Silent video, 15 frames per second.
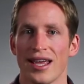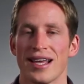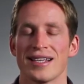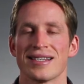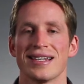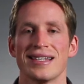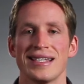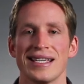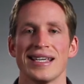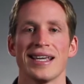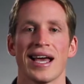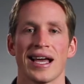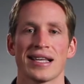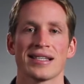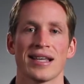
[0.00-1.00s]
is a
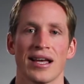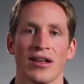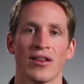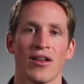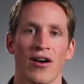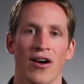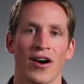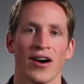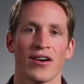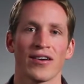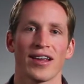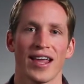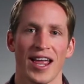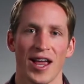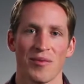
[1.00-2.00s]
DSLR
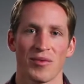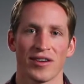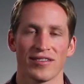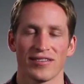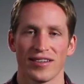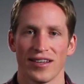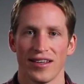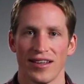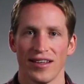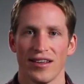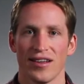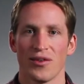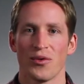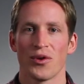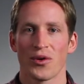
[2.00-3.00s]
camera.
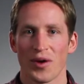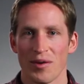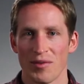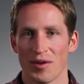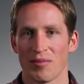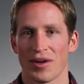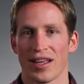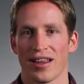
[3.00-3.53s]
What do I mean by